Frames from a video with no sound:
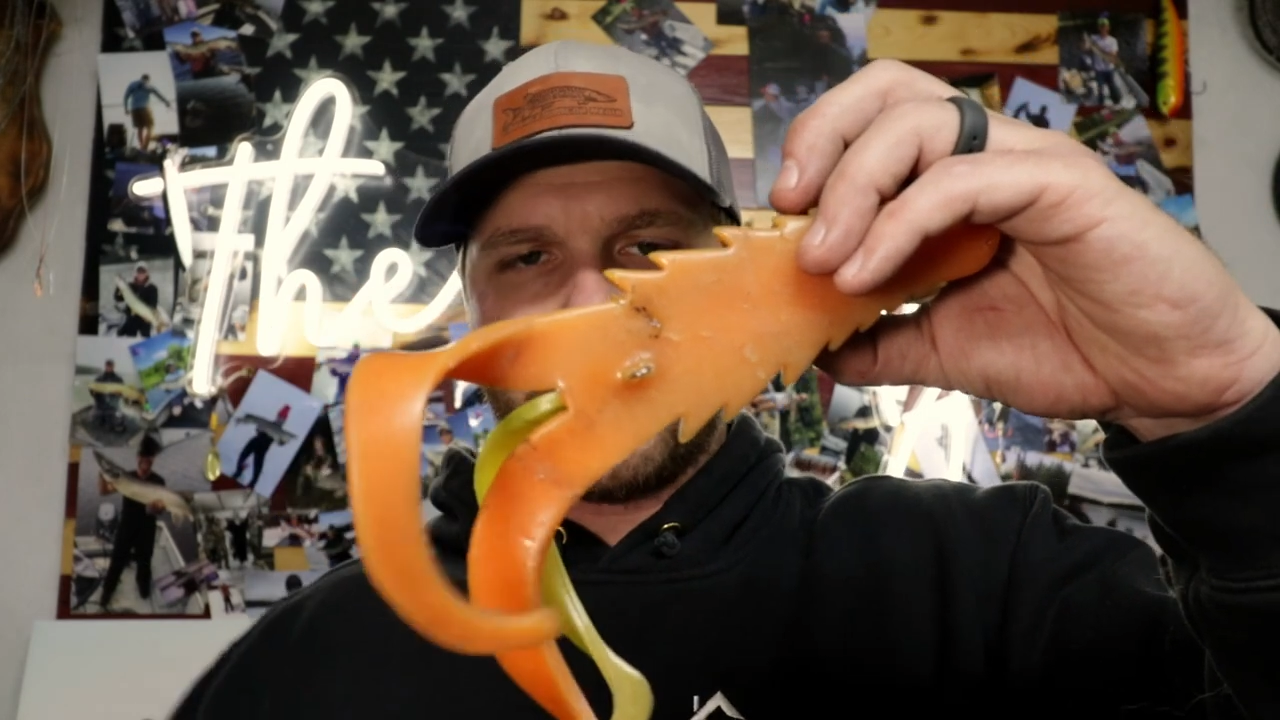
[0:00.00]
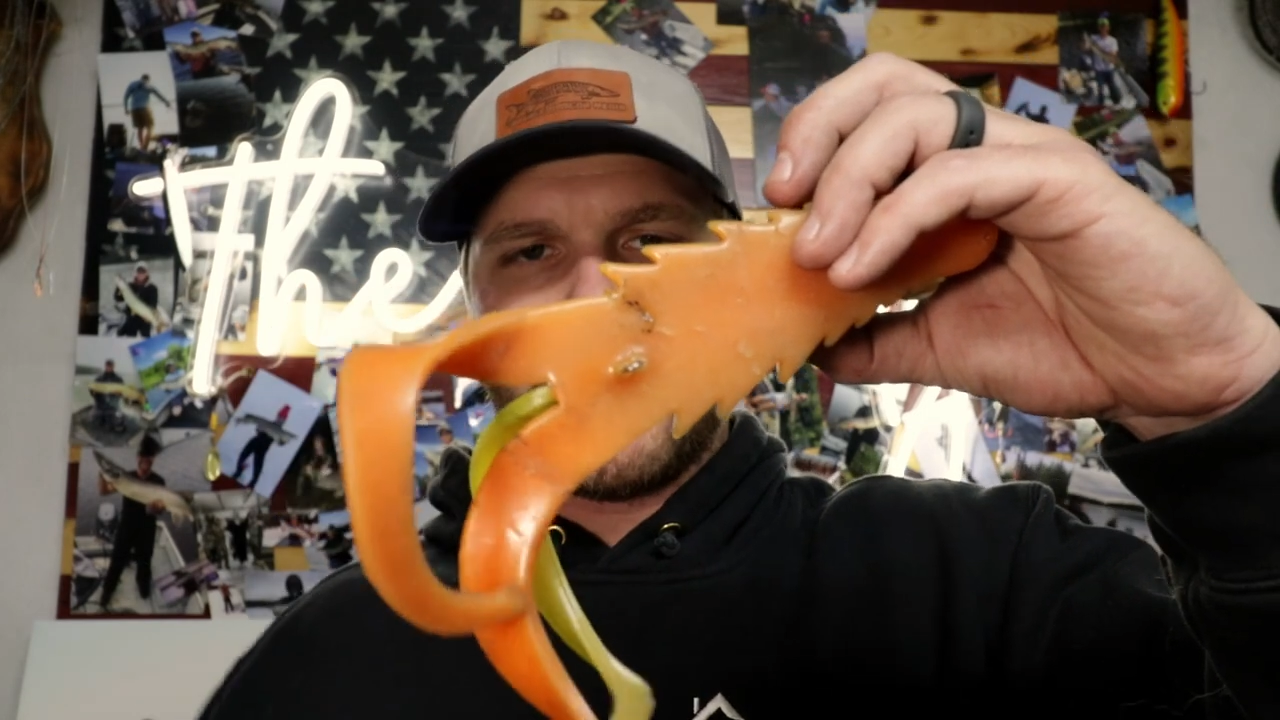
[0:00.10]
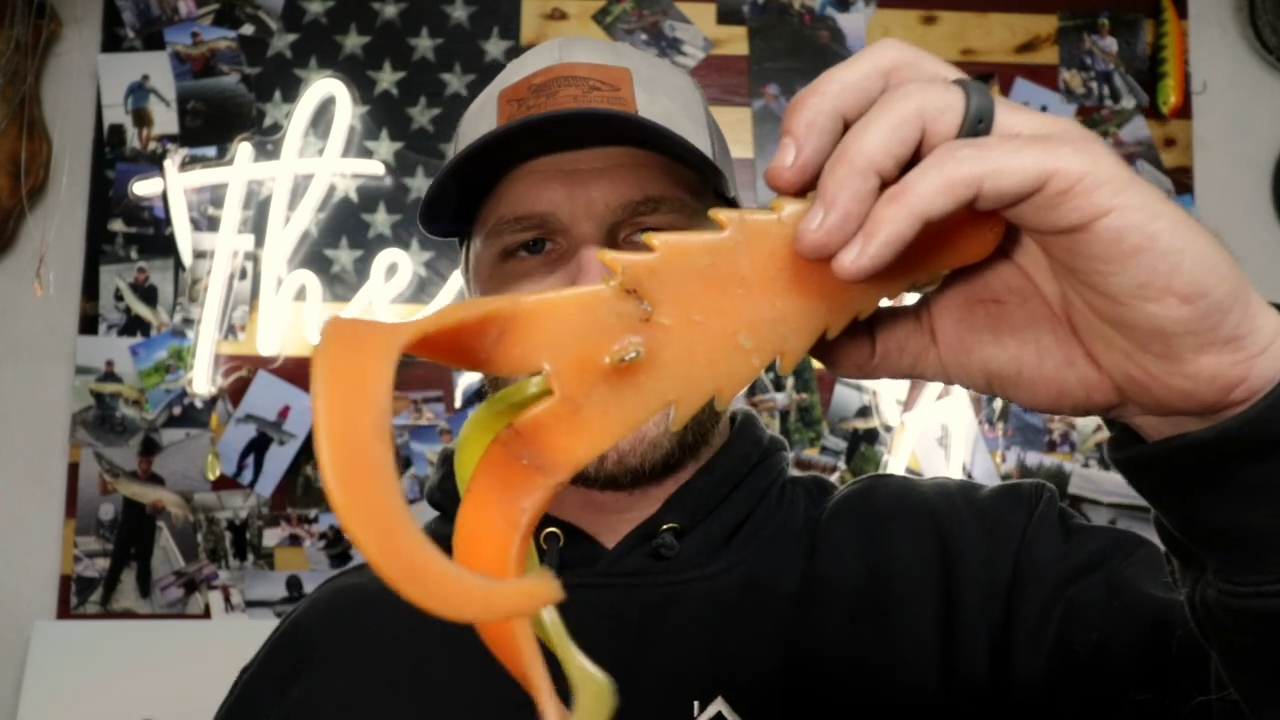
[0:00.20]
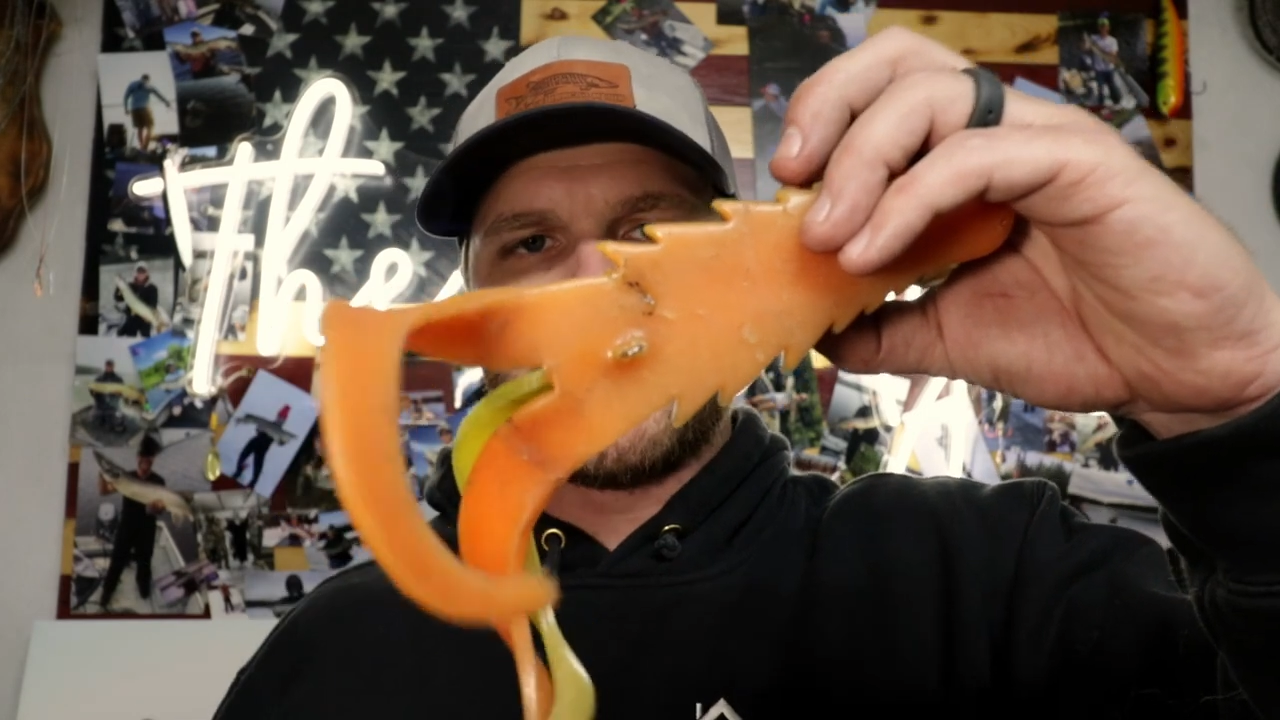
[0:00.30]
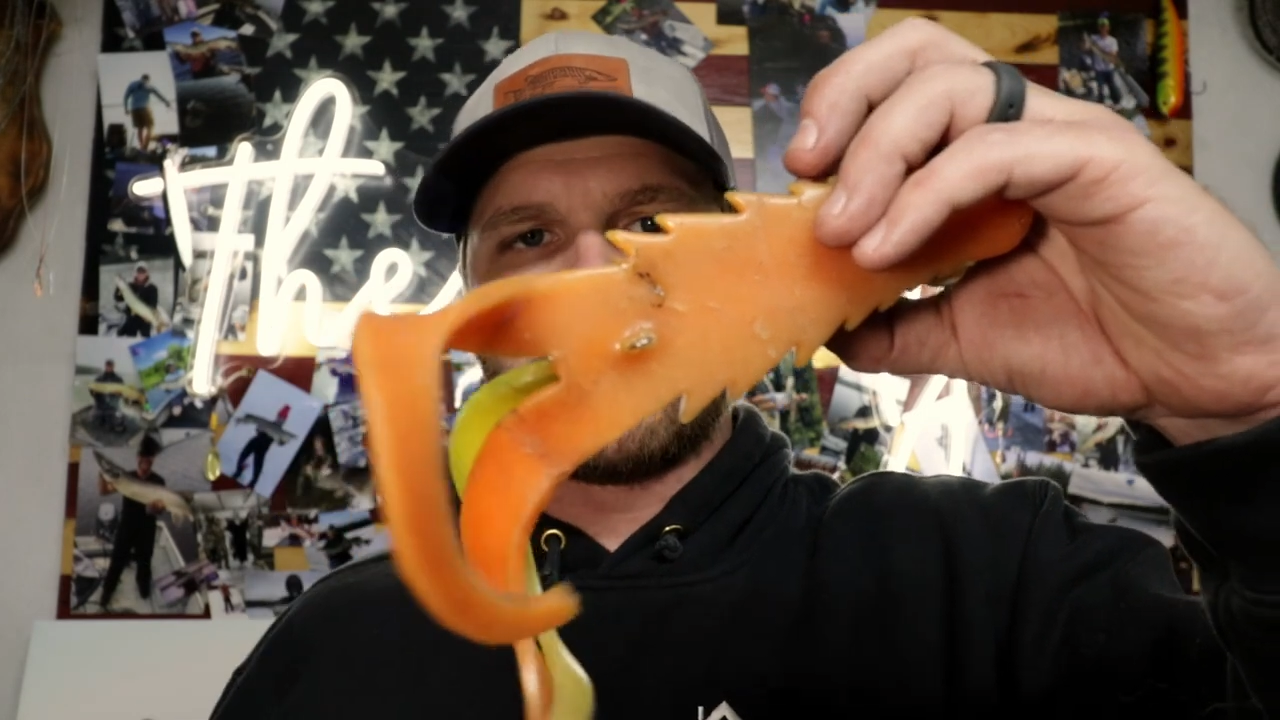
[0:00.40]

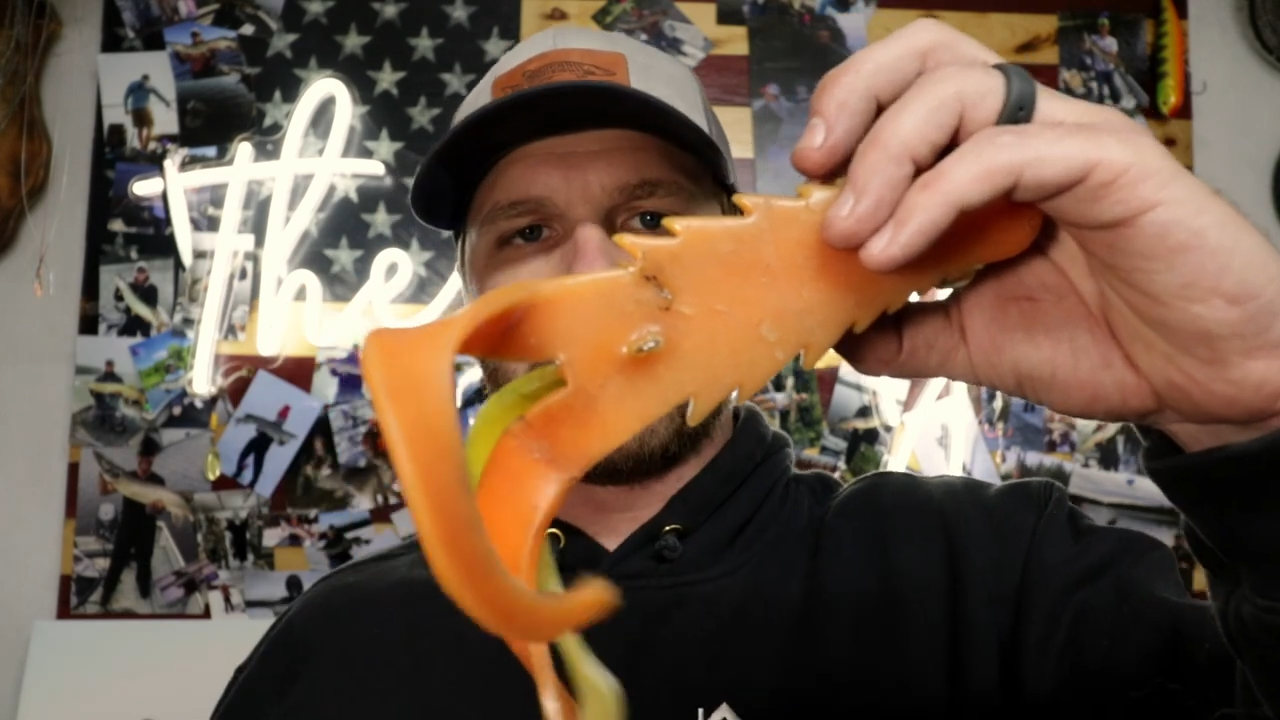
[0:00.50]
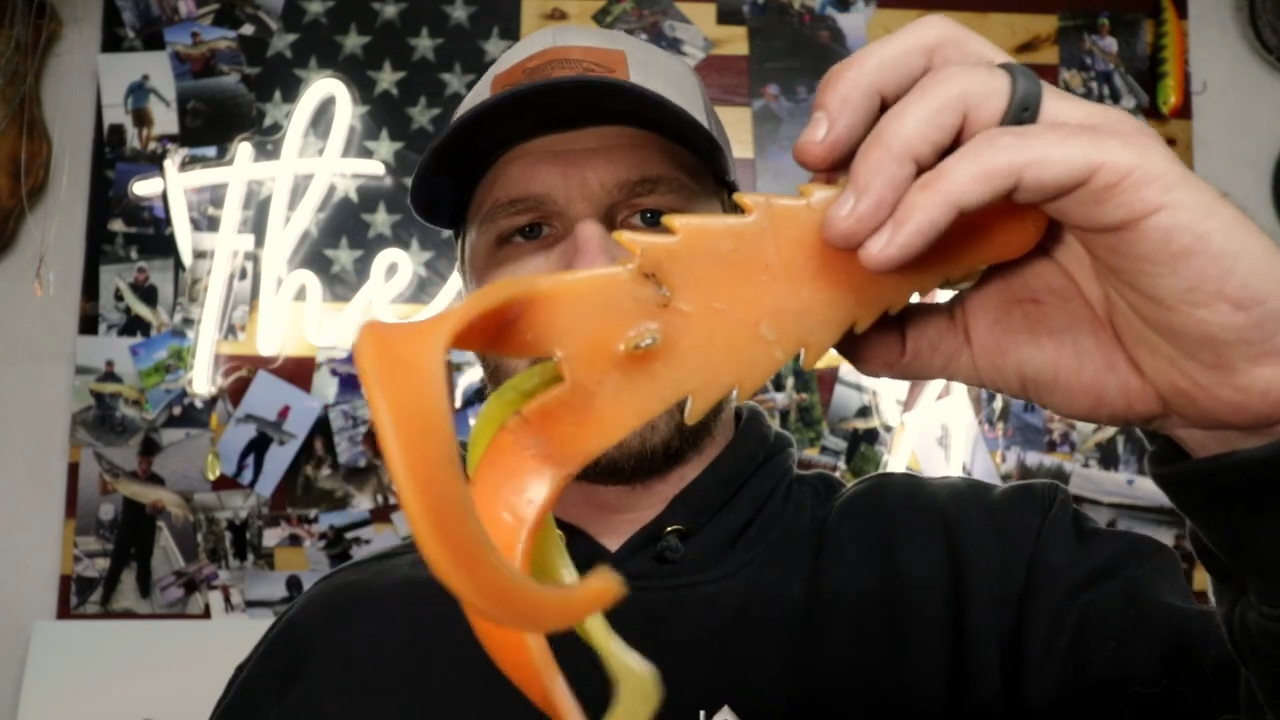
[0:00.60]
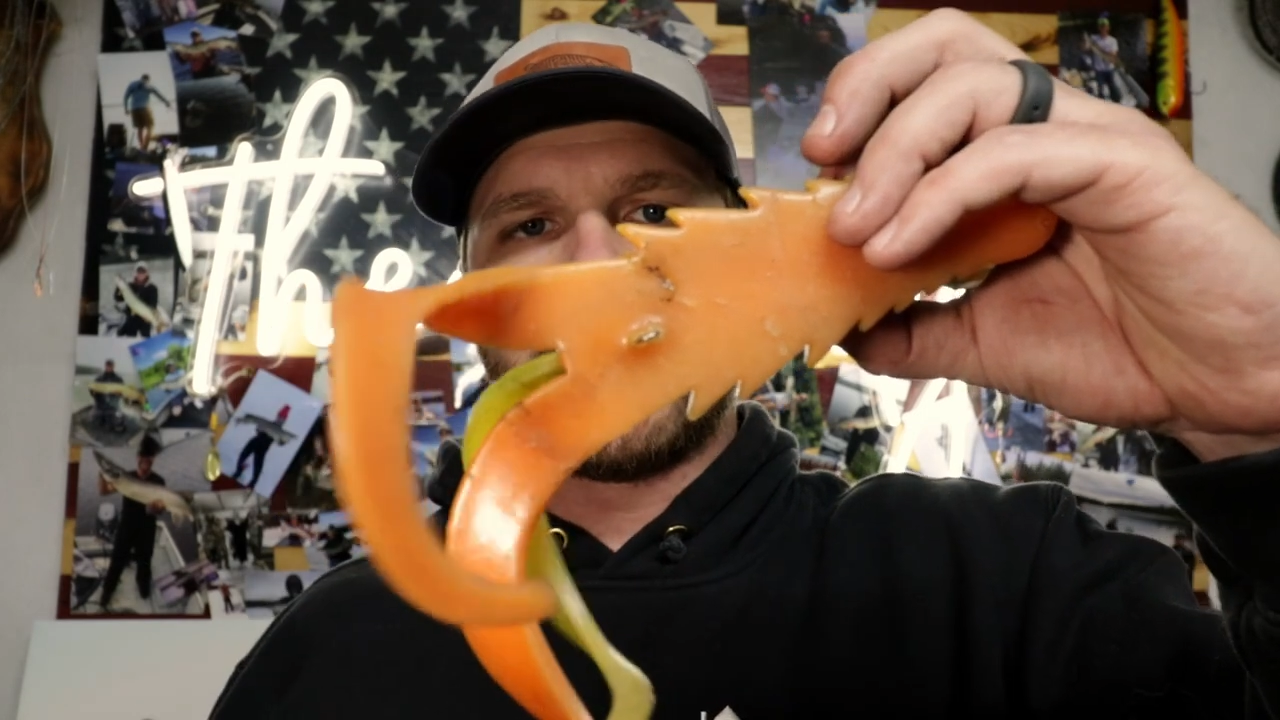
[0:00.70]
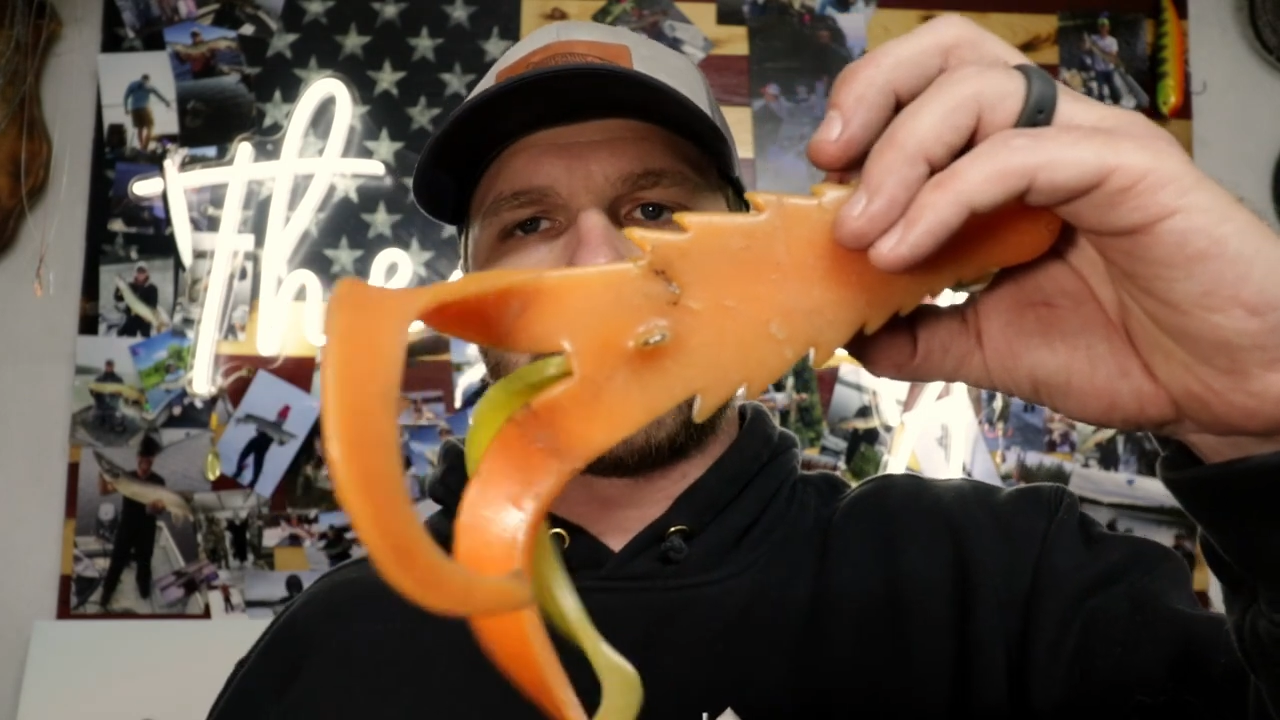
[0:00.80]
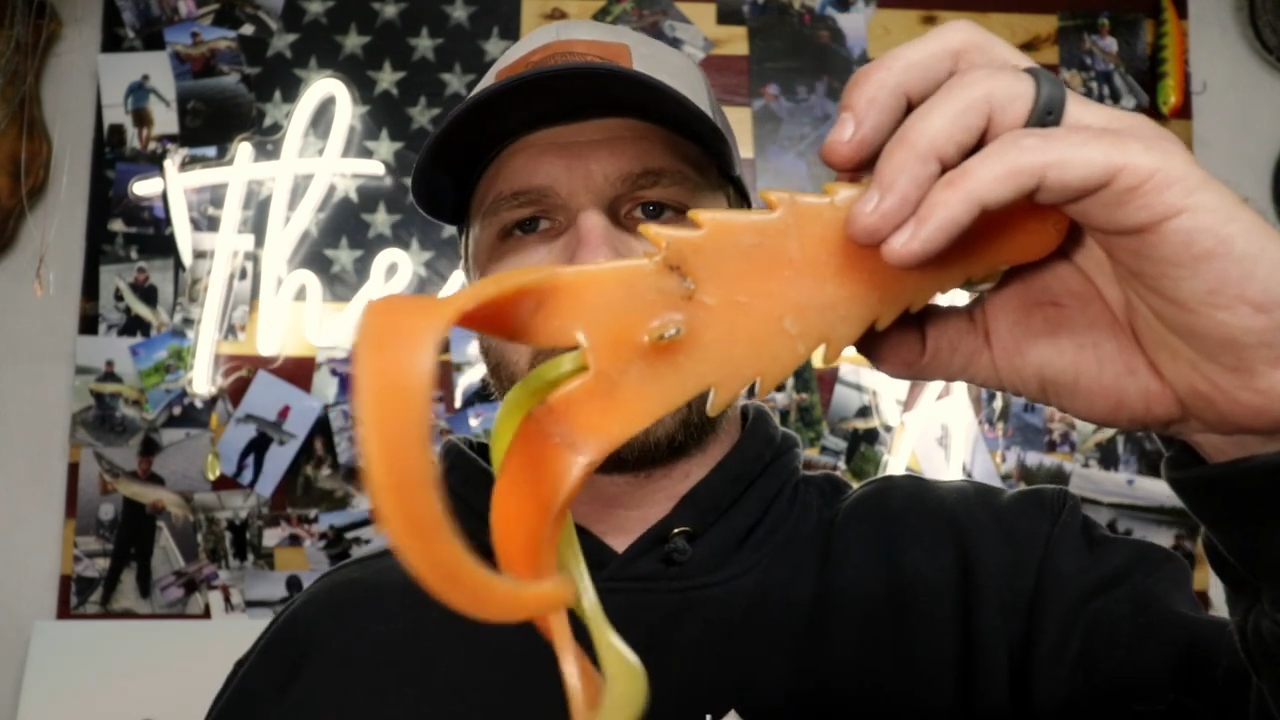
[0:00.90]
garage door
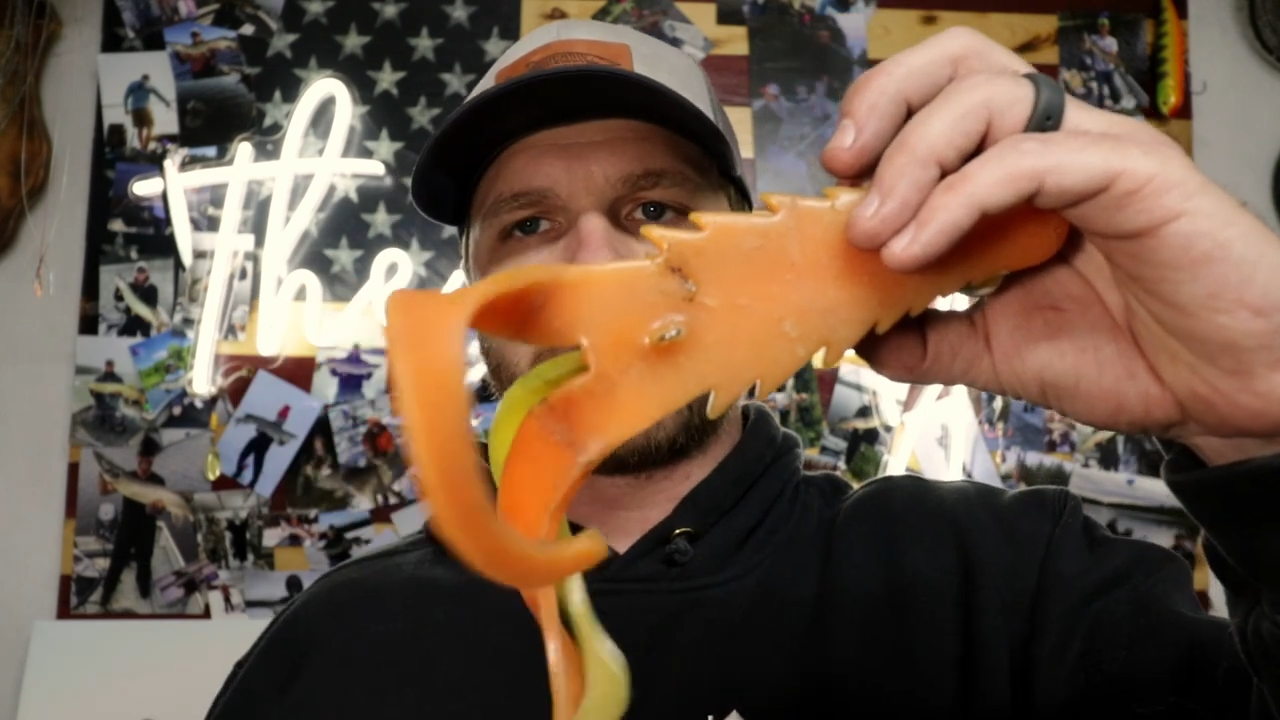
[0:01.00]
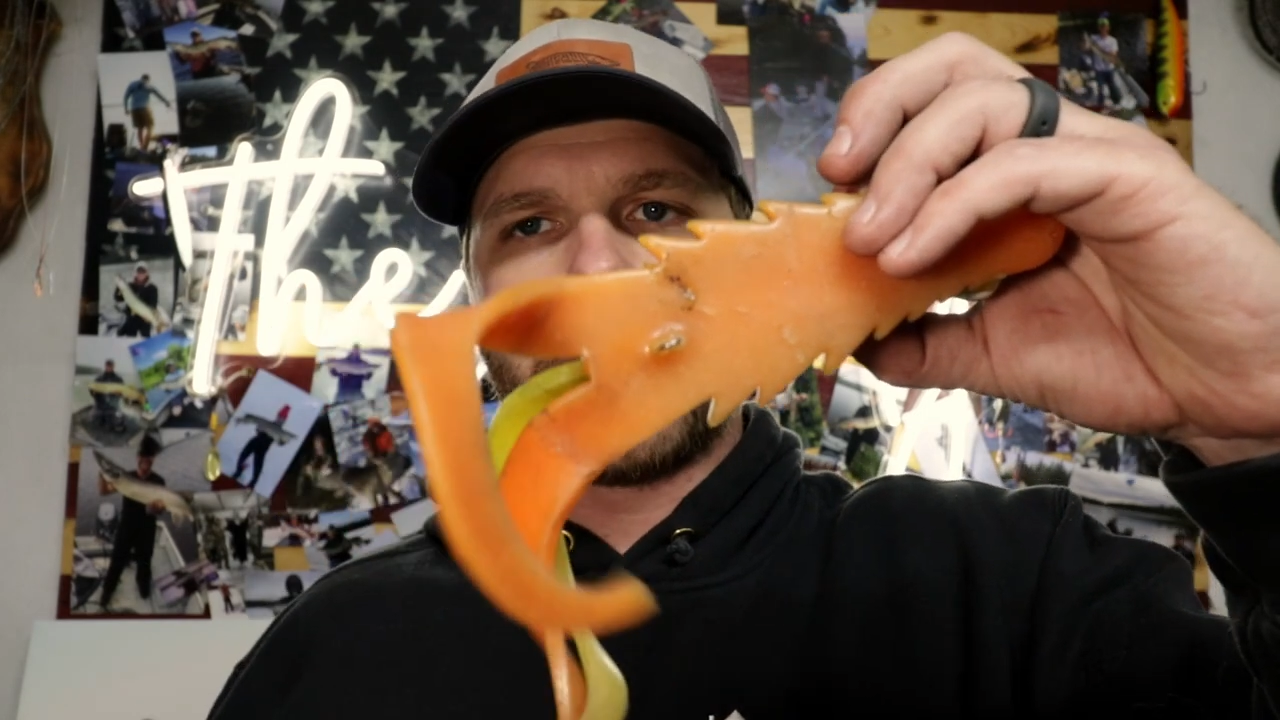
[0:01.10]
open